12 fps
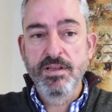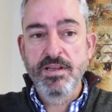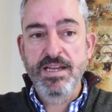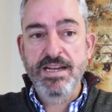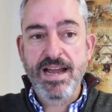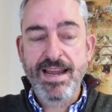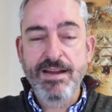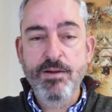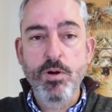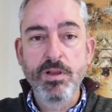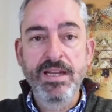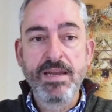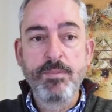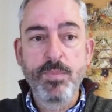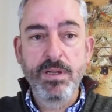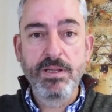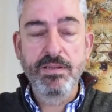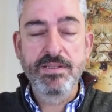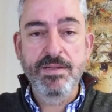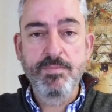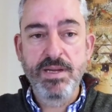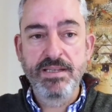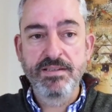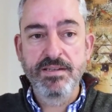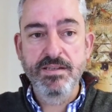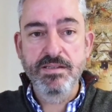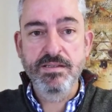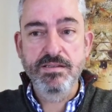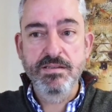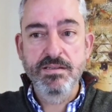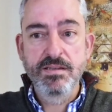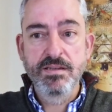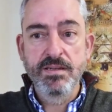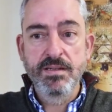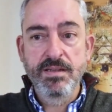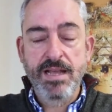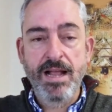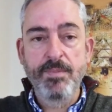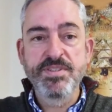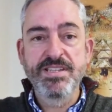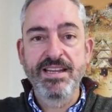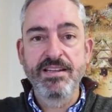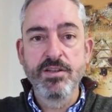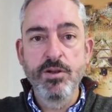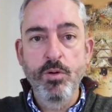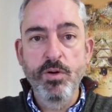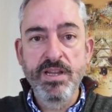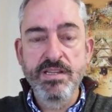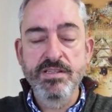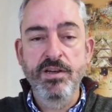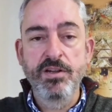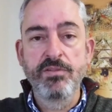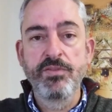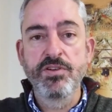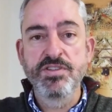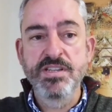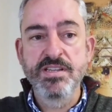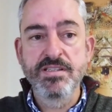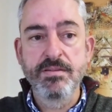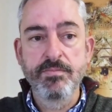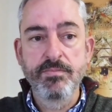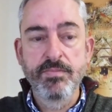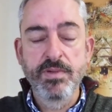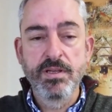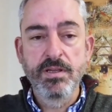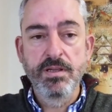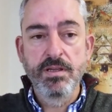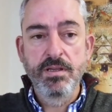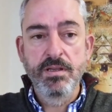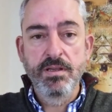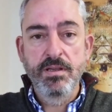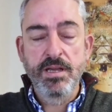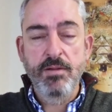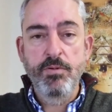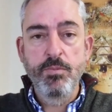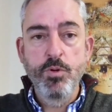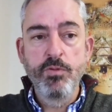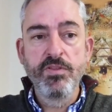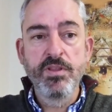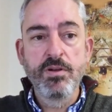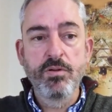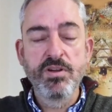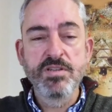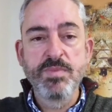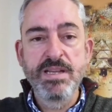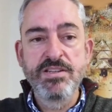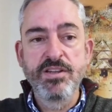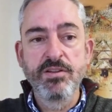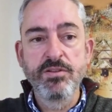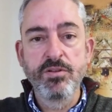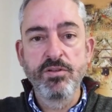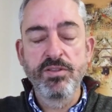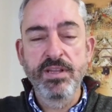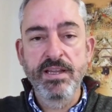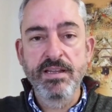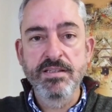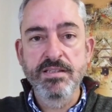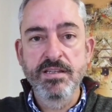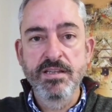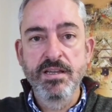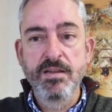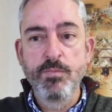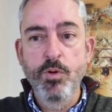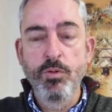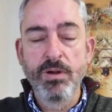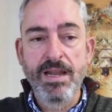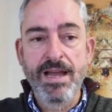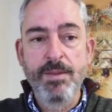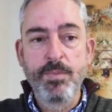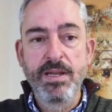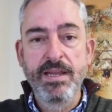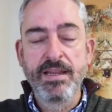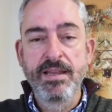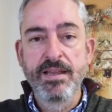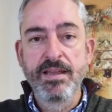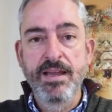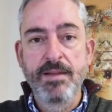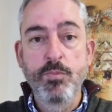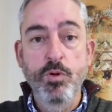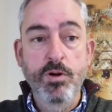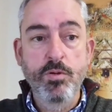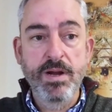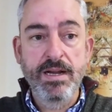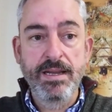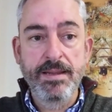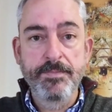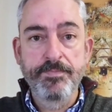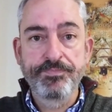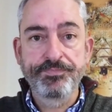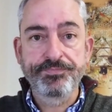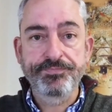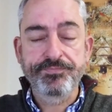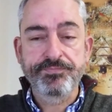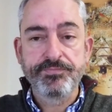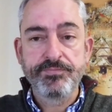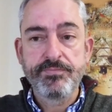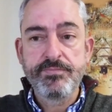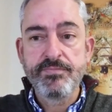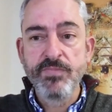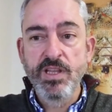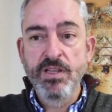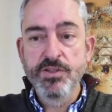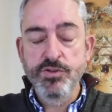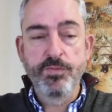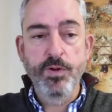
And high quality build and maintenance helps take noise out of your system. And removing the noise means you can do things more reliably and more quickly. So for